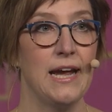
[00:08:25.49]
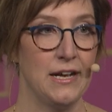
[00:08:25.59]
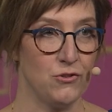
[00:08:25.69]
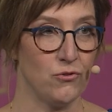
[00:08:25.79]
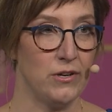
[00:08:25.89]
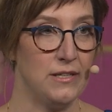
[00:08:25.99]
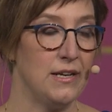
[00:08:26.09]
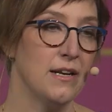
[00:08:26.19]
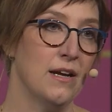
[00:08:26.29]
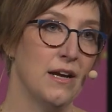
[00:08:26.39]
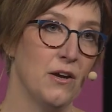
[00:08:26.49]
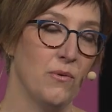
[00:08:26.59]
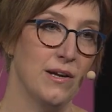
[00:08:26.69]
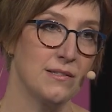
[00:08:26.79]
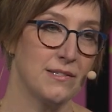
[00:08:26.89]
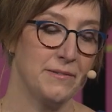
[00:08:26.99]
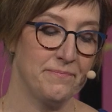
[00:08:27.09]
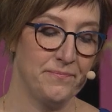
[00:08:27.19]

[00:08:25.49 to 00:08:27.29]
Android, and iOS.